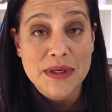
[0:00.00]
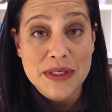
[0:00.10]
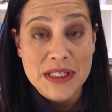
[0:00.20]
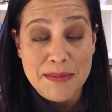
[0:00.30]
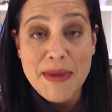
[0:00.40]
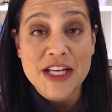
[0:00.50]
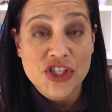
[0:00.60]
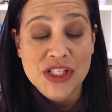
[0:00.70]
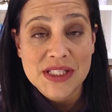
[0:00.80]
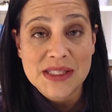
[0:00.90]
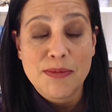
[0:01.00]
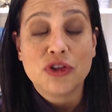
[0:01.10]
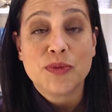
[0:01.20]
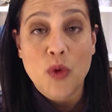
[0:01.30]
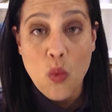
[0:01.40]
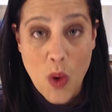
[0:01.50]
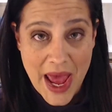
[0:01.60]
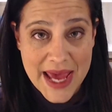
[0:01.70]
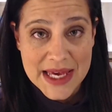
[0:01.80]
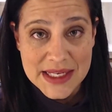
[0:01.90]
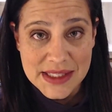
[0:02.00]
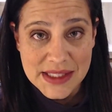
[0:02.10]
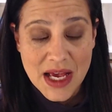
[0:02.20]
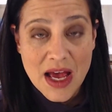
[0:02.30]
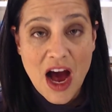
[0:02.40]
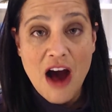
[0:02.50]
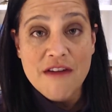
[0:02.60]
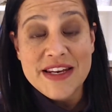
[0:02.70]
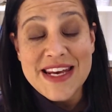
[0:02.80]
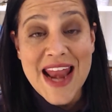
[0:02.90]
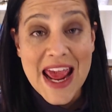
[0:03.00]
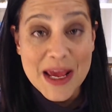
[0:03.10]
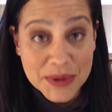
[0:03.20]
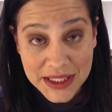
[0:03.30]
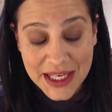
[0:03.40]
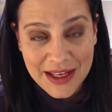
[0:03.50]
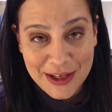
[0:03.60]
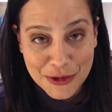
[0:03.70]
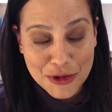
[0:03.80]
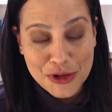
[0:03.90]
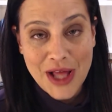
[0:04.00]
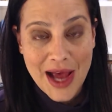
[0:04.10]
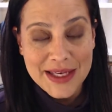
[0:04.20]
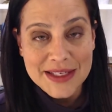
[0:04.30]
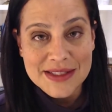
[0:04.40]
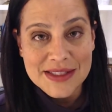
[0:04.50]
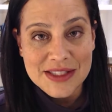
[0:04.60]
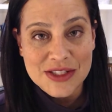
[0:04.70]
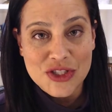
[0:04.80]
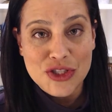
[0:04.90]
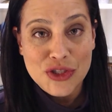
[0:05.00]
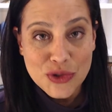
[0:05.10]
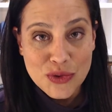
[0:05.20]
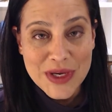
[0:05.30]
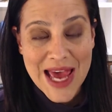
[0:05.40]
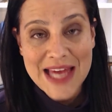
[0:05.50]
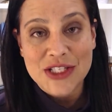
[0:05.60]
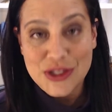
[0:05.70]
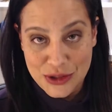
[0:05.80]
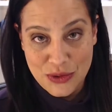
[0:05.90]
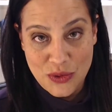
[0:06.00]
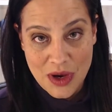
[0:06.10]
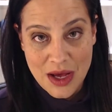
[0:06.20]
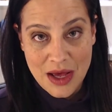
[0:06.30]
dimensions, multiple ways of enabling your clients to get to